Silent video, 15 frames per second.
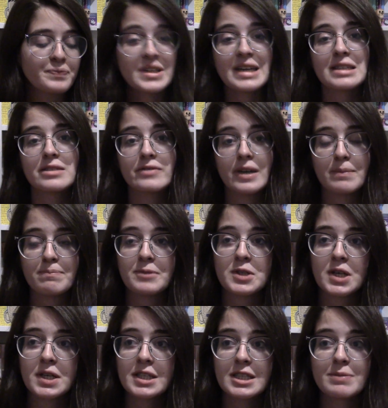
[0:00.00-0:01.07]
That's fun.
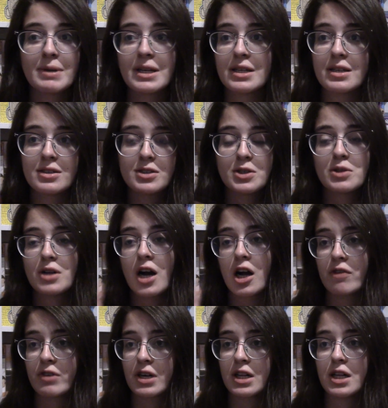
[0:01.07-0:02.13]
So this has been too long
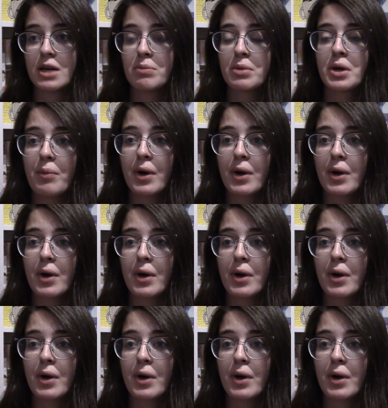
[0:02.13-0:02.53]
of a clip,